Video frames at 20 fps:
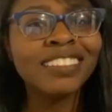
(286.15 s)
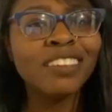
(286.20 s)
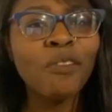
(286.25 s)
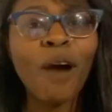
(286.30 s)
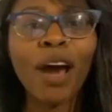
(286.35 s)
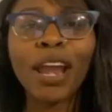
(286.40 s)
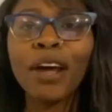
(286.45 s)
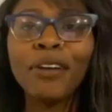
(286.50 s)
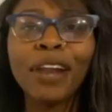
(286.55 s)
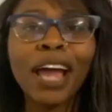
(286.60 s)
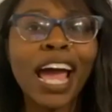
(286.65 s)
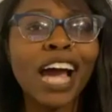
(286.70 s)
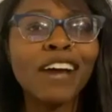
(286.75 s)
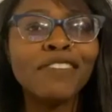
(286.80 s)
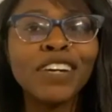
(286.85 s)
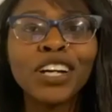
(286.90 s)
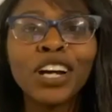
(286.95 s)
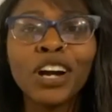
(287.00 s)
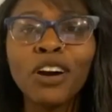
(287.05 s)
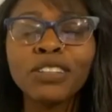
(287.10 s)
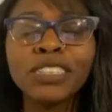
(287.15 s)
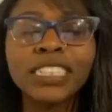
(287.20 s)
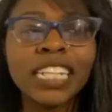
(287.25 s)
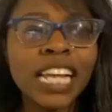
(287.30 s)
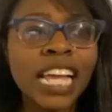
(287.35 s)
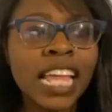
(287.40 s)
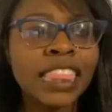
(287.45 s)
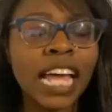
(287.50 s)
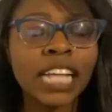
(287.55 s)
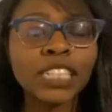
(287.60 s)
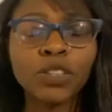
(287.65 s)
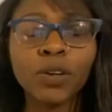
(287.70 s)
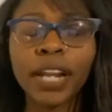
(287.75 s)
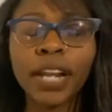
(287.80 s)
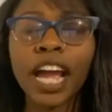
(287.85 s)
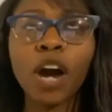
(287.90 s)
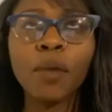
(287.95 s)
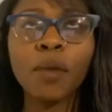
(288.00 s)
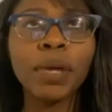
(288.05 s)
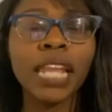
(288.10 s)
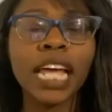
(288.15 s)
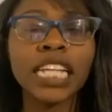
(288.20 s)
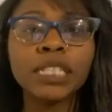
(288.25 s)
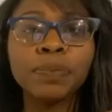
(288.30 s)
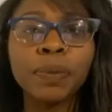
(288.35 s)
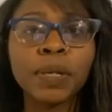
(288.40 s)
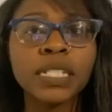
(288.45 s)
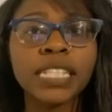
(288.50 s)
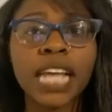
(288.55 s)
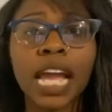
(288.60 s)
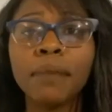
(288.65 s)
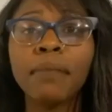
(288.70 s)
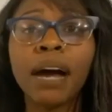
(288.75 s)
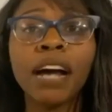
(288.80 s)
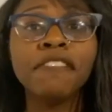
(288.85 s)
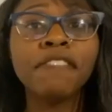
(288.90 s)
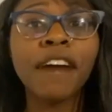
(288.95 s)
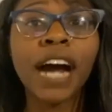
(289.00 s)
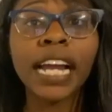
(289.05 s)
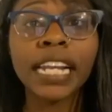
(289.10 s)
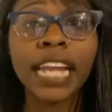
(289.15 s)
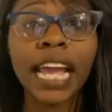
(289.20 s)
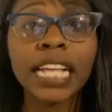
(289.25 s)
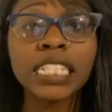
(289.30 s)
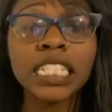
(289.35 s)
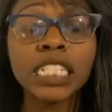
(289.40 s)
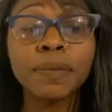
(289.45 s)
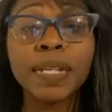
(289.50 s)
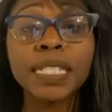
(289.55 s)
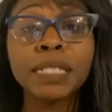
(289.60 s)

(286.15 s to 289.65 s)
Why don't I have a coach that's going to help me, let's per se, in my finances?